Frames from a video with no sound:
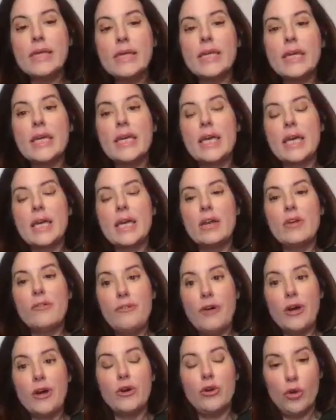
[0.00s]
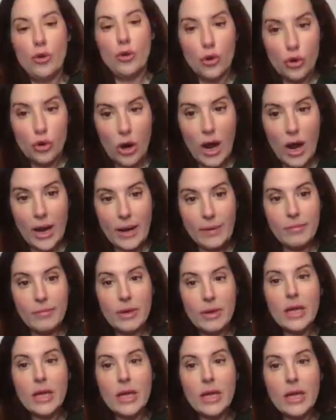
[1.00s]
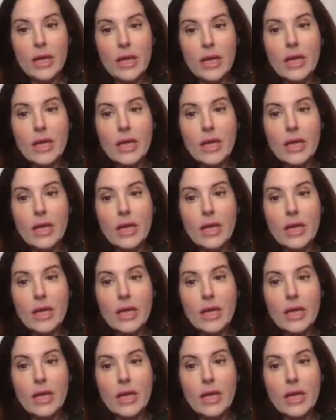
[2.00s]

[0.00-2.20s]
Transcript: making it a federal crime.